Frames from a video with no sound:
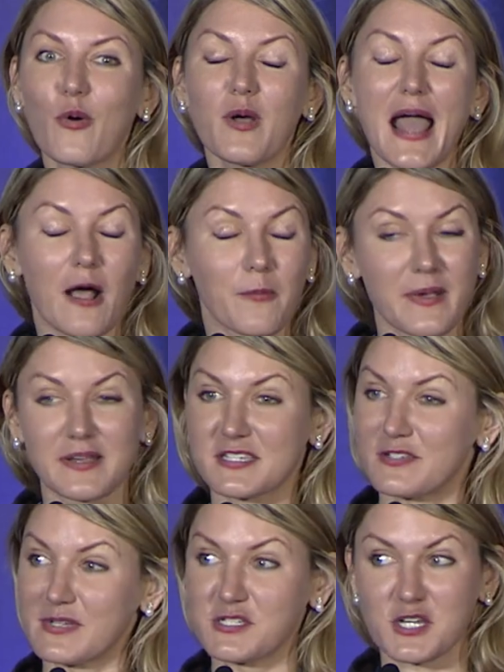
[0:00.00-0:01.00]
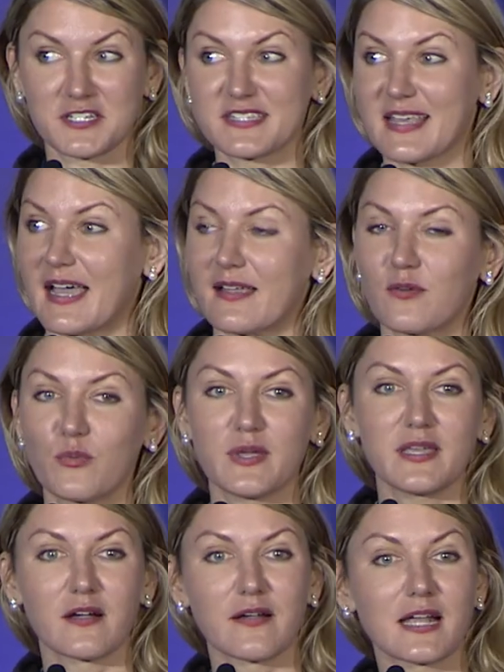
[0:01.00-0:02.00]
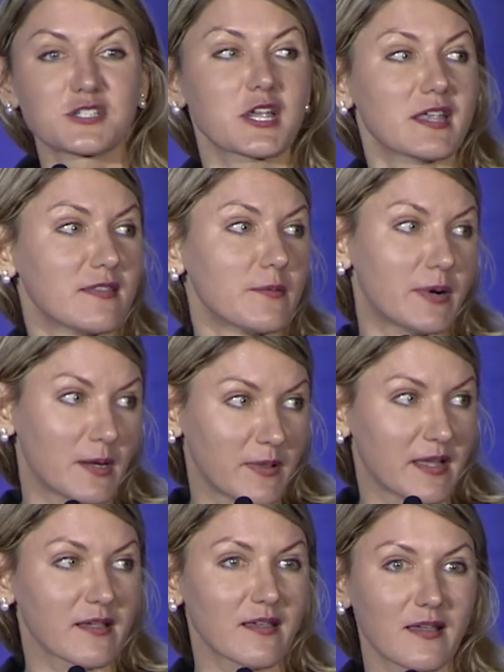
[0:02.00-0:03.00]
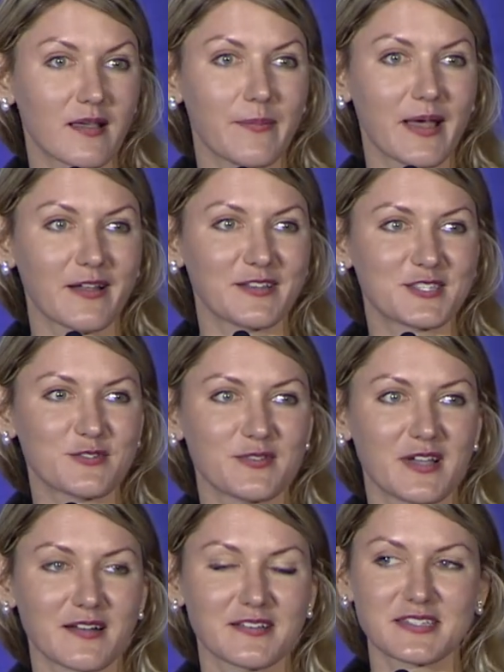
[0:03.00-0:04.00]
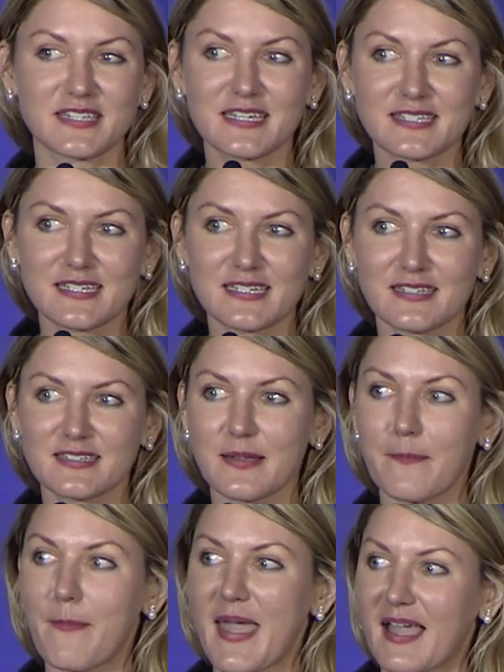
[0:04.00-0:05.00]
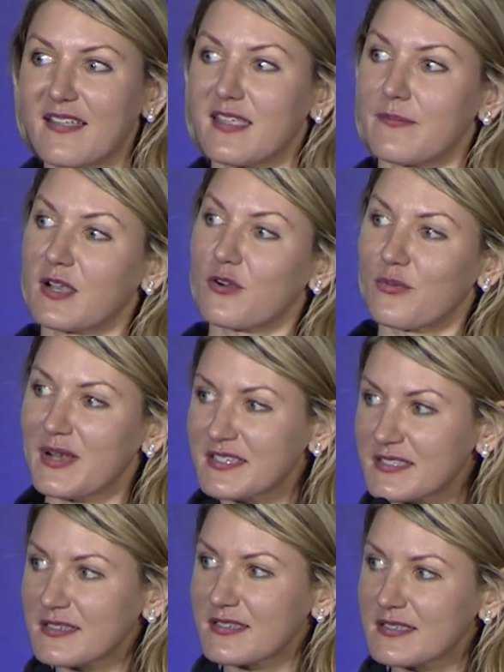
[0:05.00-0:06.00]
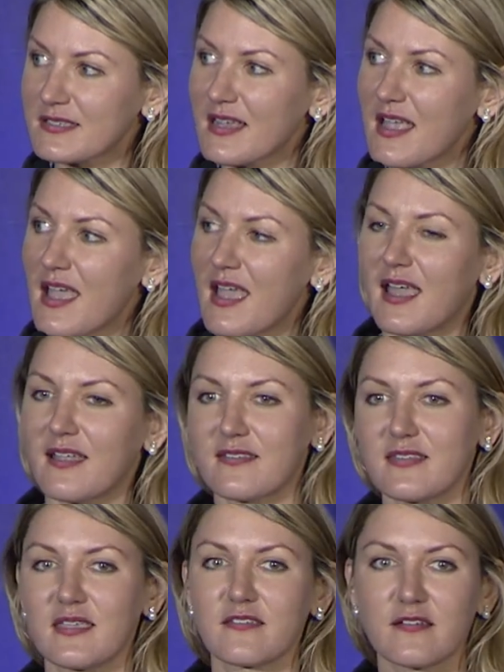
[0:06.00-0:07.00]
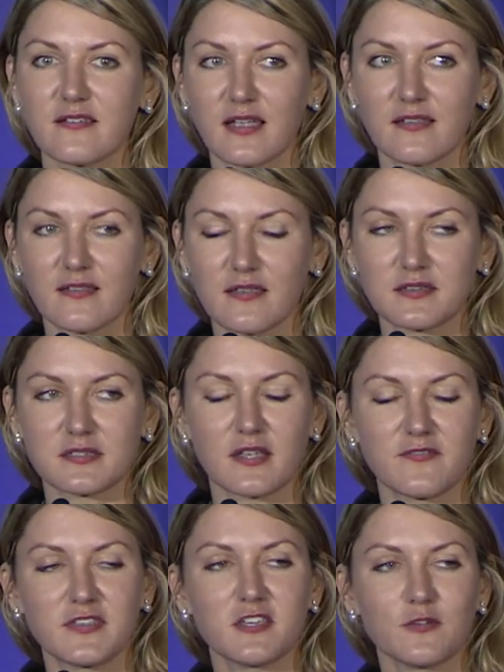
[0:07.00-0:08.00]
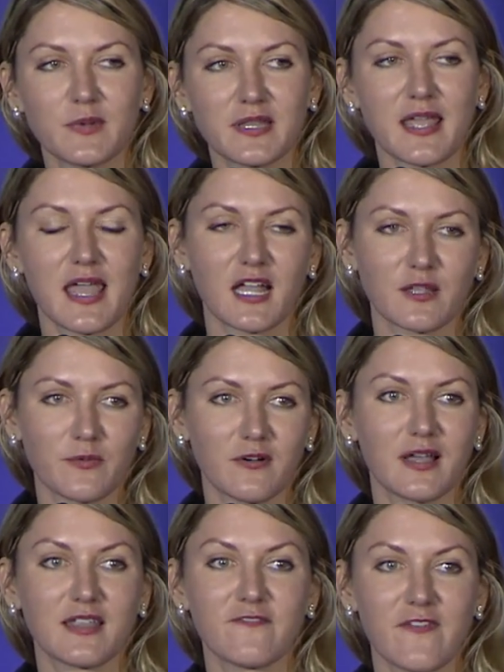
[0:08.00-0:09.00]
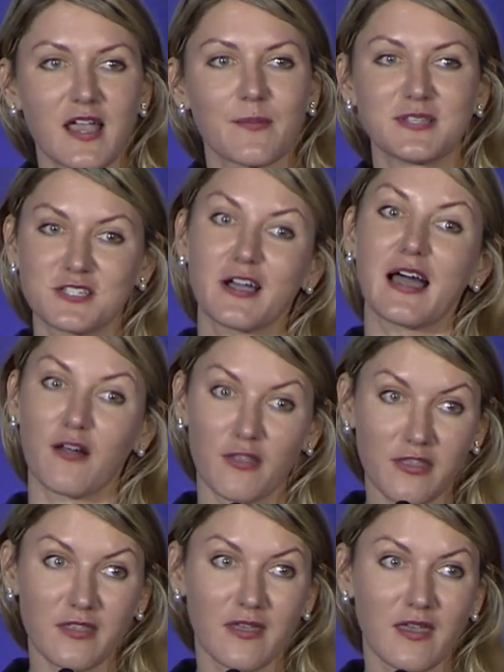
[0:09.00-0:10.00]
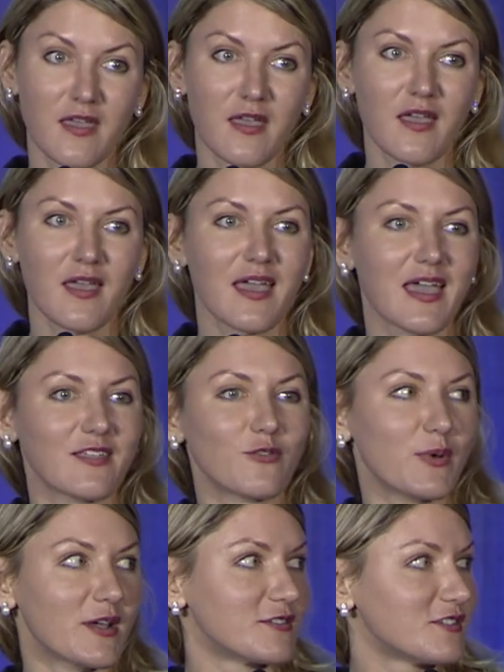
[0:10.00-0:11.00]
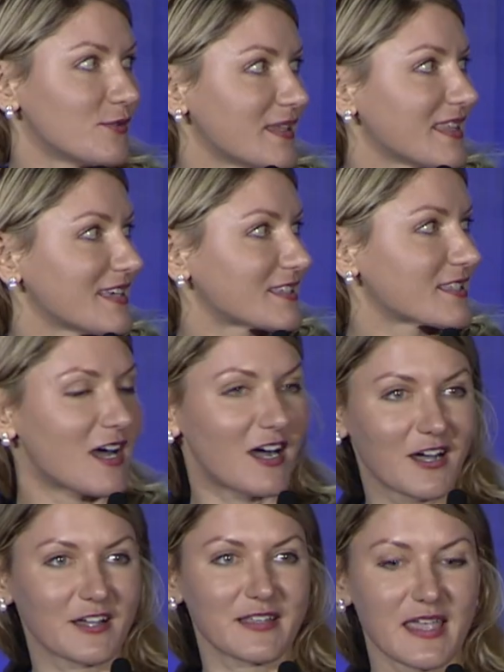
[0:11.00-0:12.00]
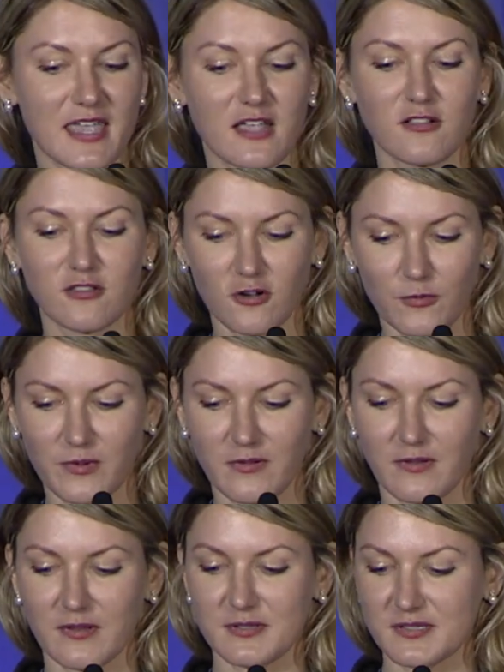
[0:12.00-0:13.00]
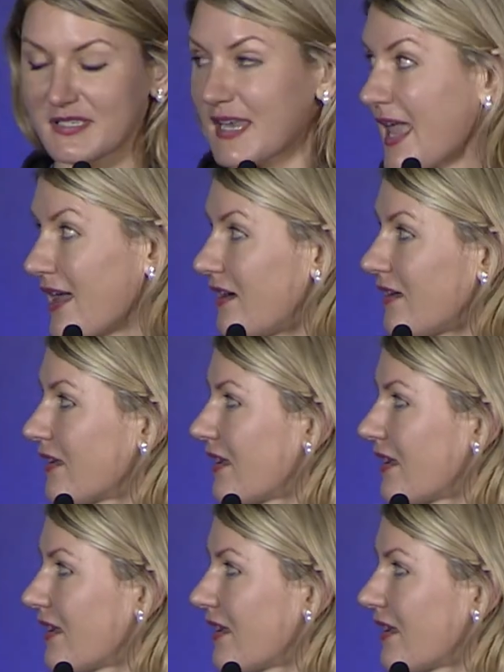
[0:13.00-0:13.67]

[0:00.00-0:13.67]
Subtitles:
Outbreak is doing just that. We are educating the public about zoonotic diseases, pandemic risks, and the interconnectedness of human, animal, and environmental health. And we are doing this on a global scale.